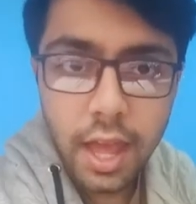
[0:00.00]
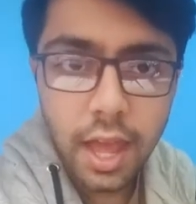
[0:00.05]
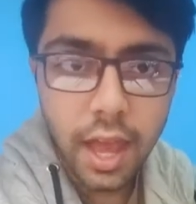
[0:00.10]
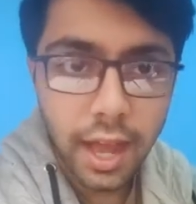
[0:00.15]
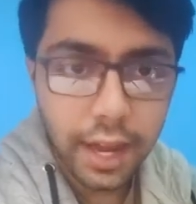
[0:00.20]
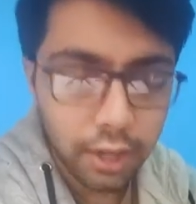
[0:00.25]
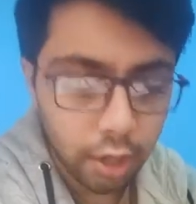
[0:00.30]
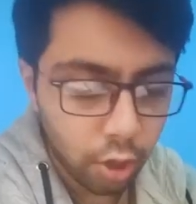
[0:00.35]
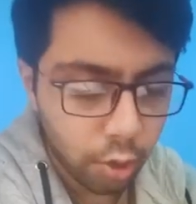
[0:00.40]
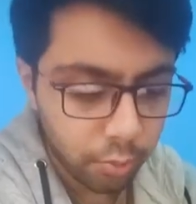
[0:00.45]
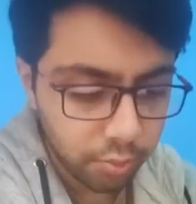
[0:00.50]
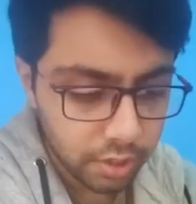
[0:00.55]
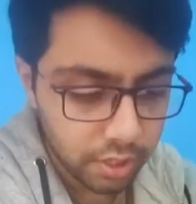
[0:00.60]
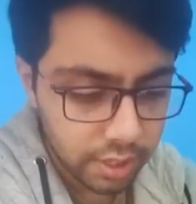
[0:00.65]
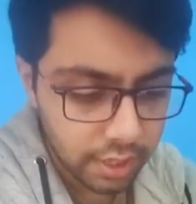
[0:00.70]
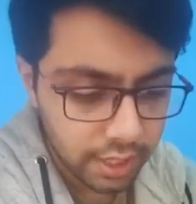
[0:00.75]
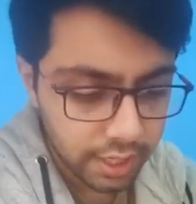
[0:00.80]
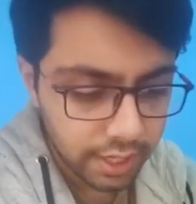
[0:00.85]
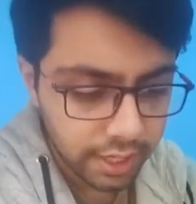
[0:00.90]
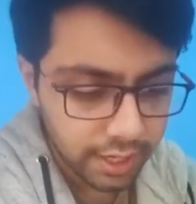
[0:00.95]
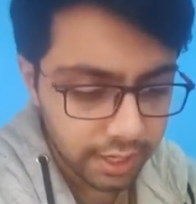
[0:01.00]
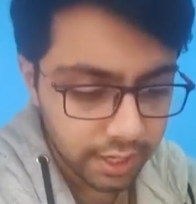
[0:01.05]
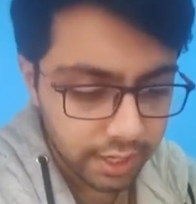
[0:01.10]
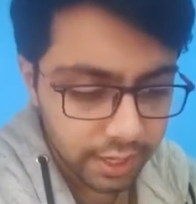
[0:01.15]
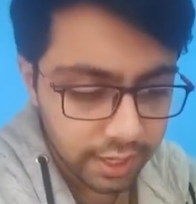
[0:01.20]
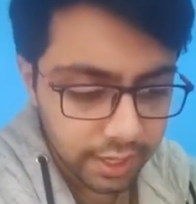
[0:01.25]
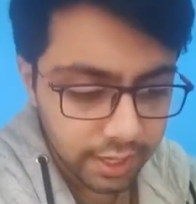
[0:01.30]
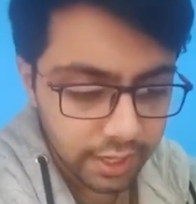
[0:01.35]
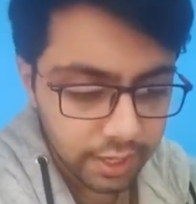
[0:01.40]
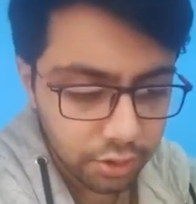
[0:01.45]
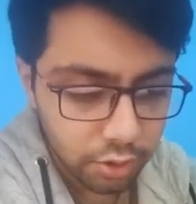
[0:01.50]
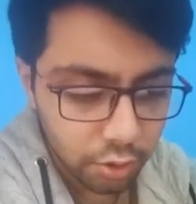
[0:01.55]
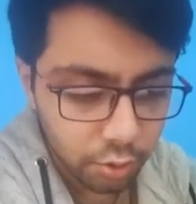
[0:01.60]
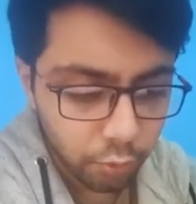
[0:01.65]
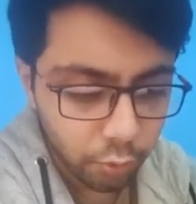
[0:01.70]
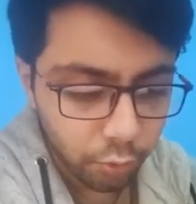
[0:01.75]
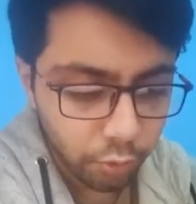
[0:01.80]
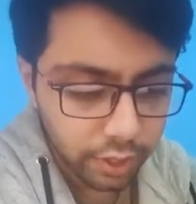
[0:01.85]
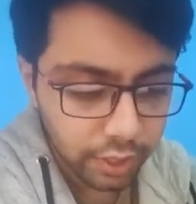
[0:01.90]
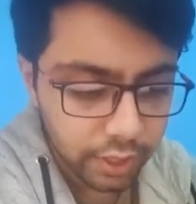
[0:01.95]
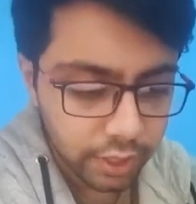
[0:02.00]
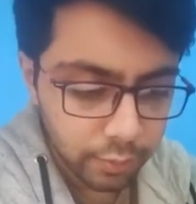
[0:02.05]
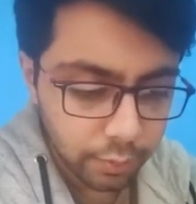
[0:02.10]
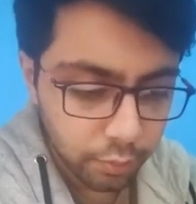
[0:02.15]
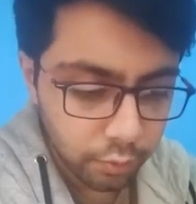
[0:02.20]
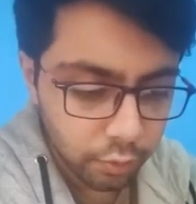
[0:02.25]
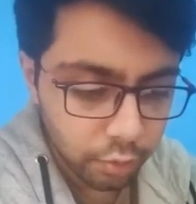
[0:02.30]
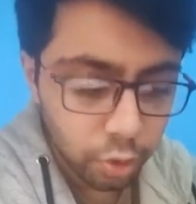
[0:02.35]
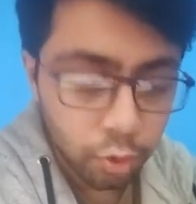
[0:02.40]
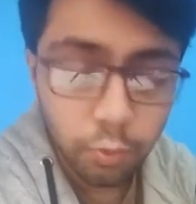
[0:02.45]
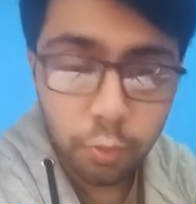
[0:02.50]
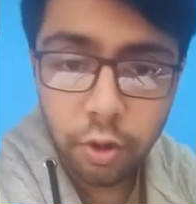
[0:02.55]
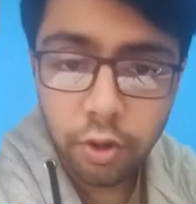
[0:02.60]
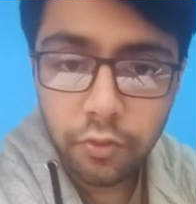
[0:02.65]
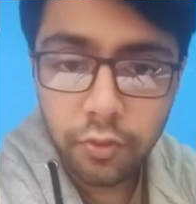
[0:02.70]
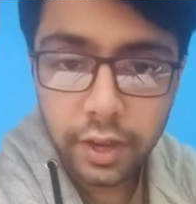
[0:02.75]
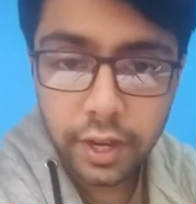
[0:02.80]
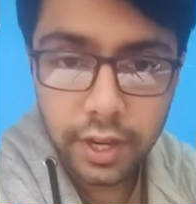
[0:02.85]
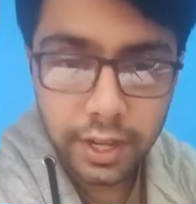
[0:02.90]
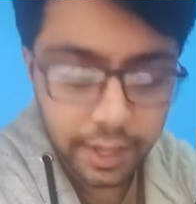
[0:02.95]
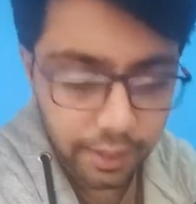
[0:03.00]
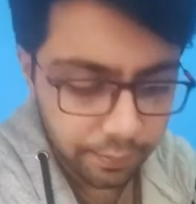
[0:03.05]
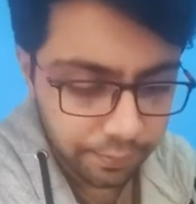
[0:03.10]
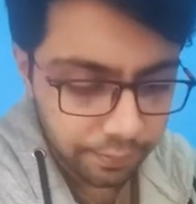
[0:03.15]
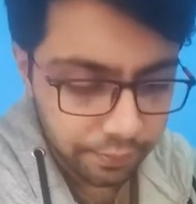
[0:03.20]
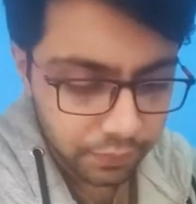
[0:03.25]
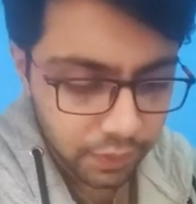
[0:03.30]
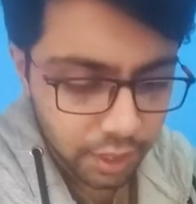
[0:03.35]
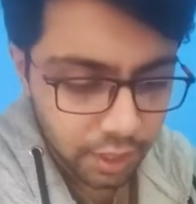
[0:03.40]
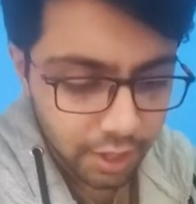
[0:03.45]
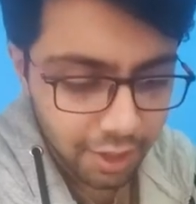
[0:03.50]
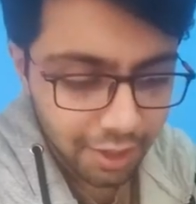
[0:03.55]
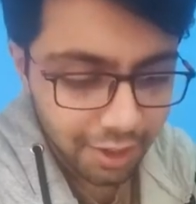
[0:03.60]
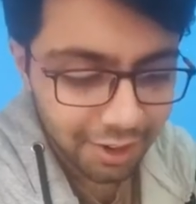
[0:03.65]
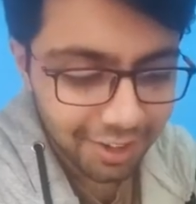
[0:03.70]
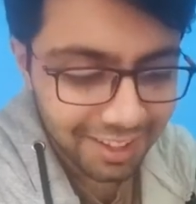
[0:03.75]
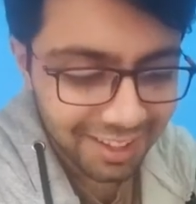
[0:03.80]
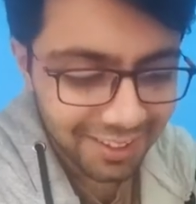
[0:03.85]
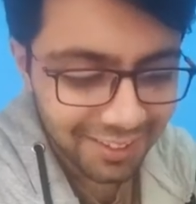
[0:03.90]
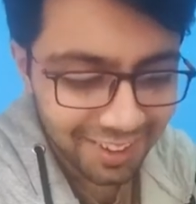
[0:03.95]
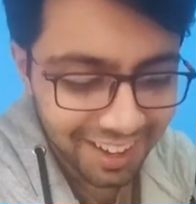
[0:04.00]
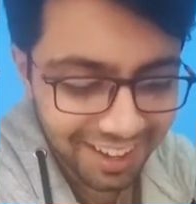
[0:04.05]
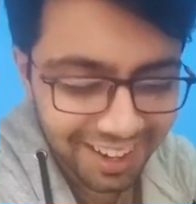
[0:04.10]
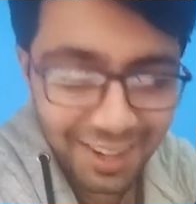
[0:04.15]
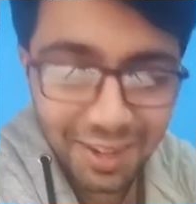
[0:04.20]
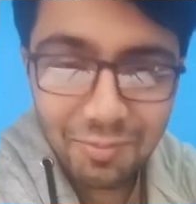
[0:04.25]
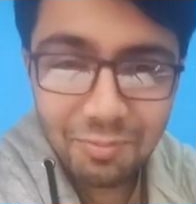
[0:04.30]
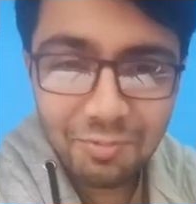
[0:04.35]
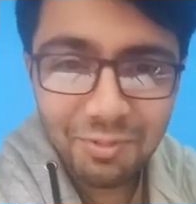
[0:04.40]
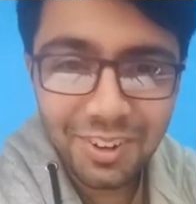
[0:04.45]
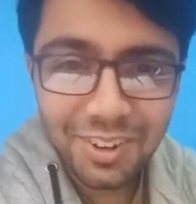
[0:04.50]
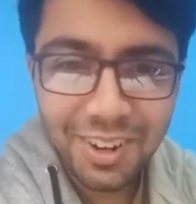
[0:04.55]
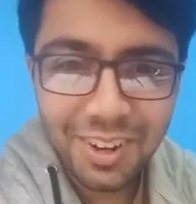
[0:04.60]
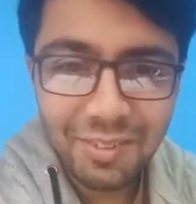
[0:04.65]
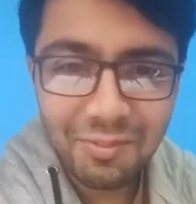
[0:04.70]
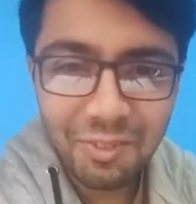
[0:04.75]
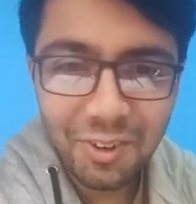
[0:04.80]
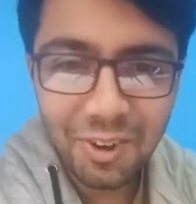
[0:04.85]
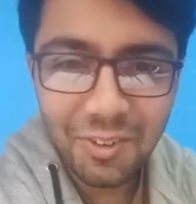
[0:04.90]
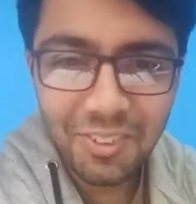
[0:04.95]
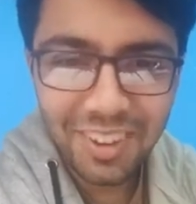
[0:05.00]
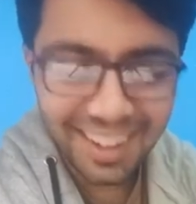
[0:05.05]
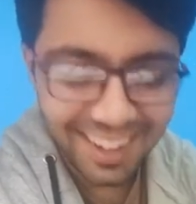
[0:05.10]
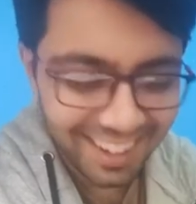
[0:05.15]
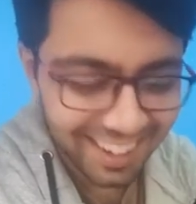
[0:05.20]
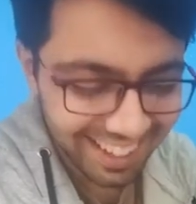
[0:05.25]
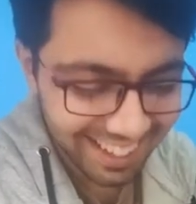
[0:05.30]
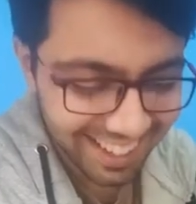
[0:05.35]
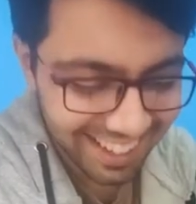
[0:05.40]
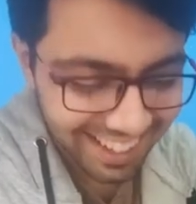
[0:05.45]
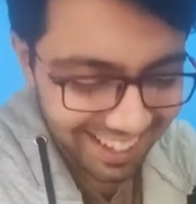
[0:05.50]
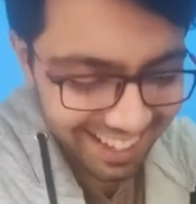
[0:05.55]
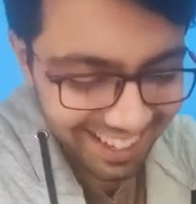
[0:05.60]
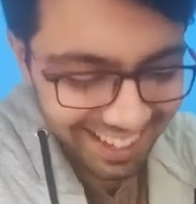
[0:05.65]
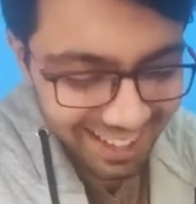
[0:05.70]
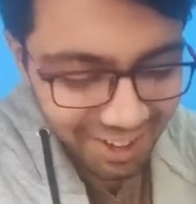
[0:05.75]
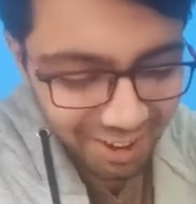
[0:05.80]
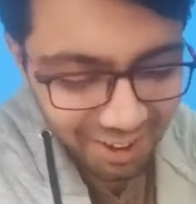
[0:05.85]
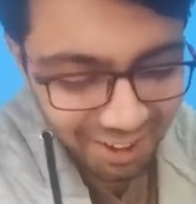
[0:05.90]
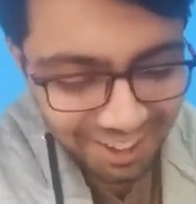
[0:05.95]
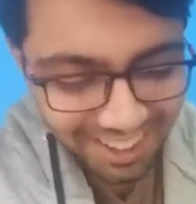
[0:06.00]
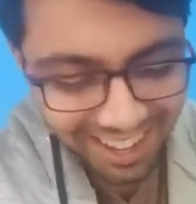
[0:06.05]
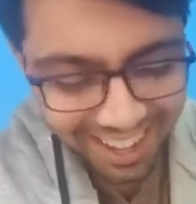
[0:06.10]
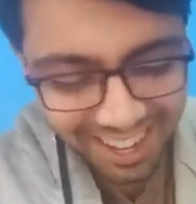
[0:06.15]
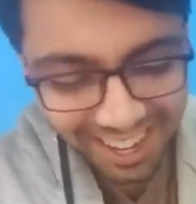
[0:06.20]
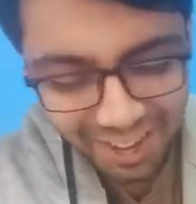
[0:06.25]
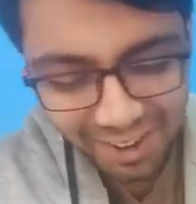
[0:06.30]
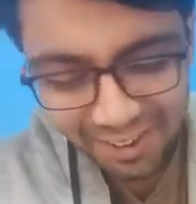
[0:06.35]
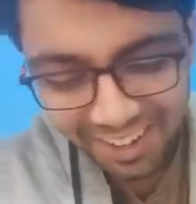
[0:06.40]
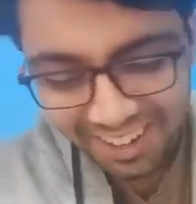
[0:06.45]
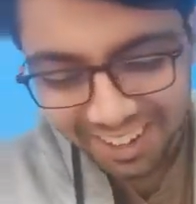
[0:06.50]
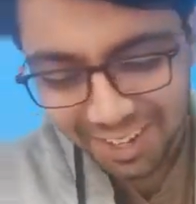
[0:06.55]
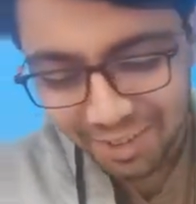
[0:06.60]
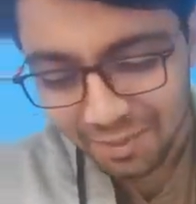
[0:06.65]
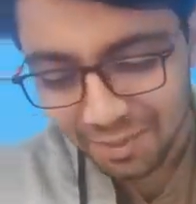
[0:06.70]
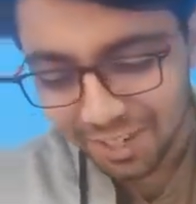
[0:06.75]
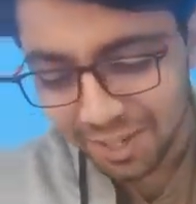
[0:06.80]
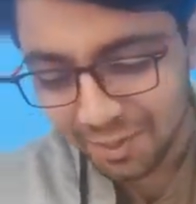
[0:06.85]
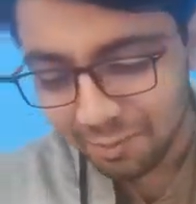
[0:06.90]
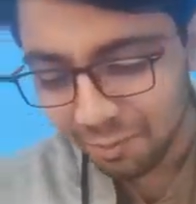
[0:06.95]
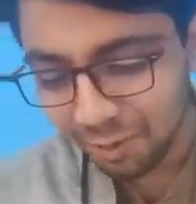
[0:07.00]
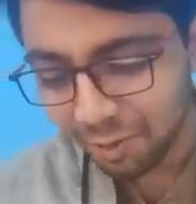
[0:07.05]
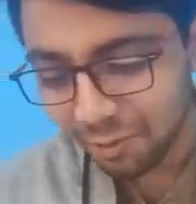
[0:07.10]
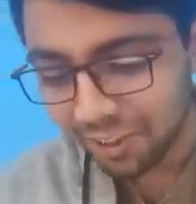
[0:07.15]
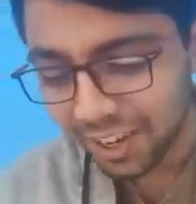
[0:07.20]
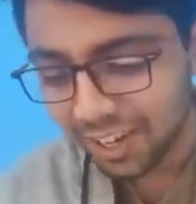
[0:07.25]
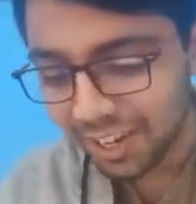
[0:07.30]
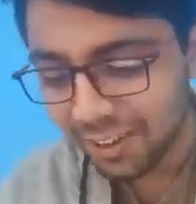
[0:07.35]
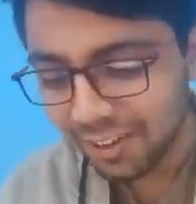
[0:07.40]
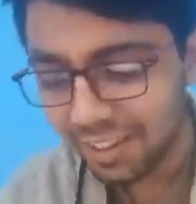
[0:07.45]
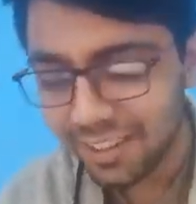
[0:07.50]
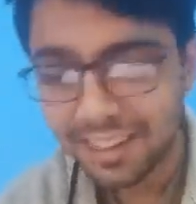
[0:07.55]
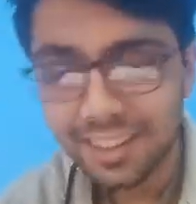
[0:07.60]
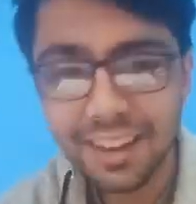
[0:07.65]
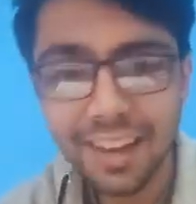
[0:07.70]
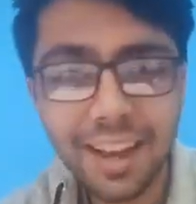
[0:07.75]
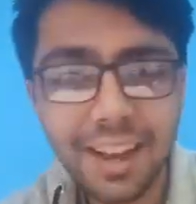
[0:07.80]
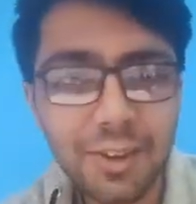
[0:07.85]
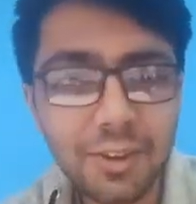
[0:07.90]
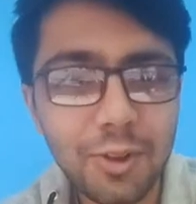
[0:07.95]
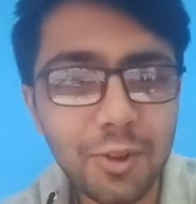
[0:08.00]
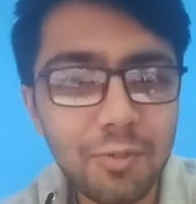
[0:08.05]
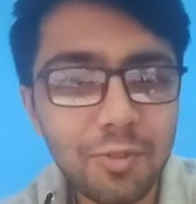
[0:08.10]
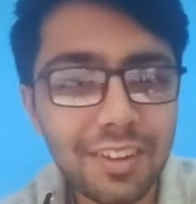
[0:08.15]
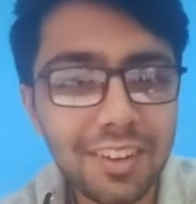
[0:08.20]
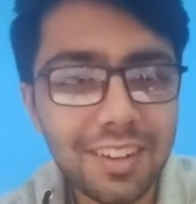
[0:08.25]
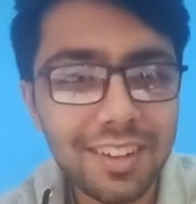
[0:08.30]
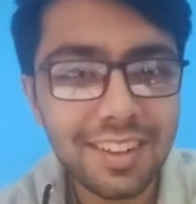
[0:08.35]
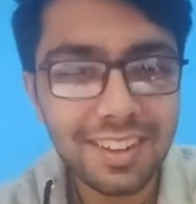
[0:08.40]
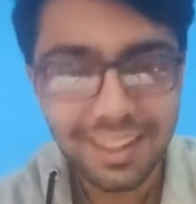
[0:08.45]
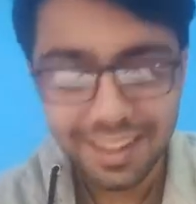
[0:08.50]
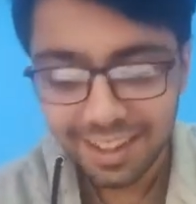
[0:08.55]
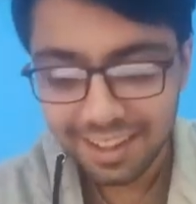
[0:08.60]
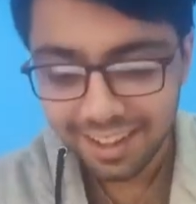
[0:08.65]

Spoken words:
And the options are erythropoietic protoporphyria, or it's a variegate porphyria, or it's acute intermittent porphyria, or the last option is